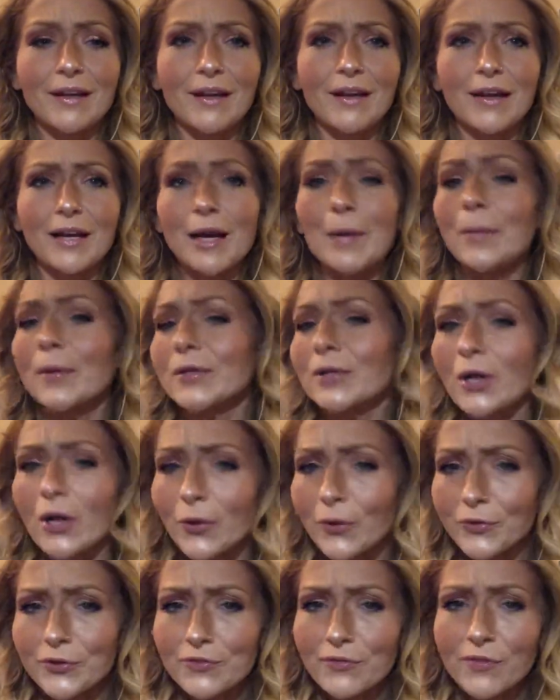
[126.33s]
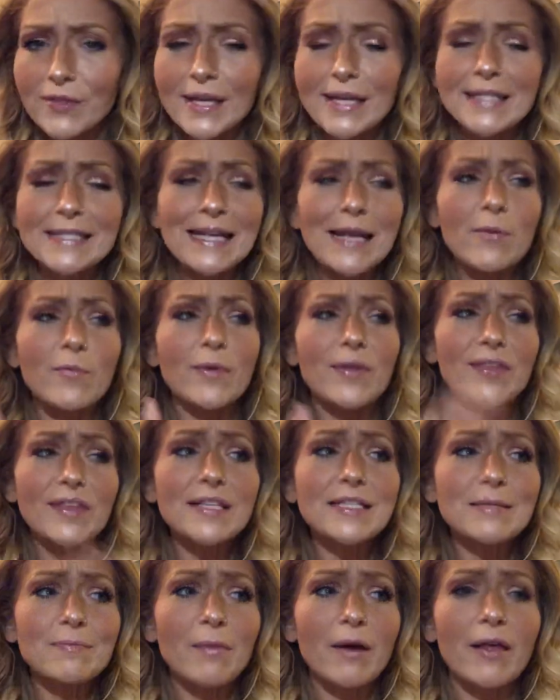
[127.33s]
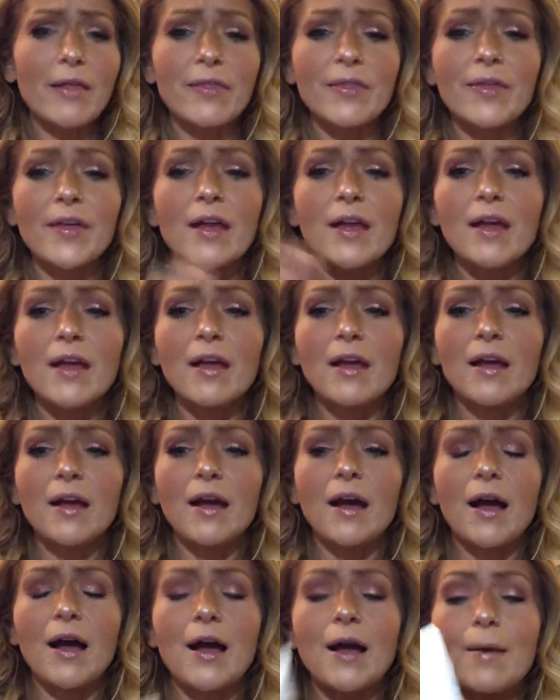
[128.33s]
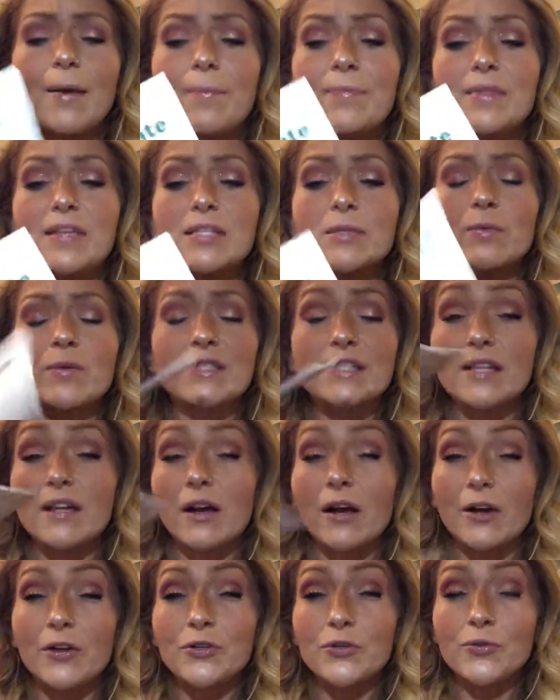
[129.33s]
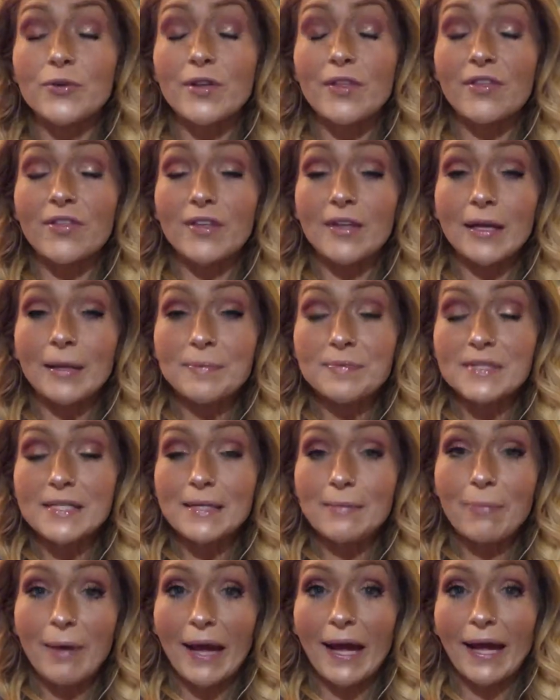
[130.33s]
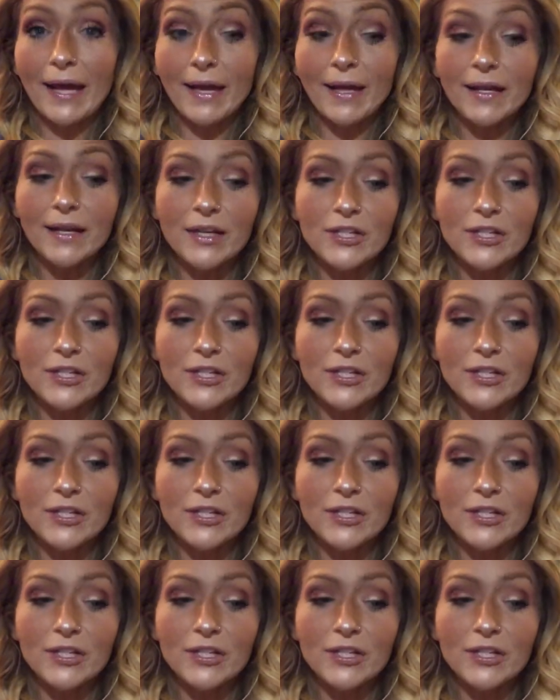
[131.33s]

a couple of dollars for these. And with this month, um, this was the hundredth Ipsy bag.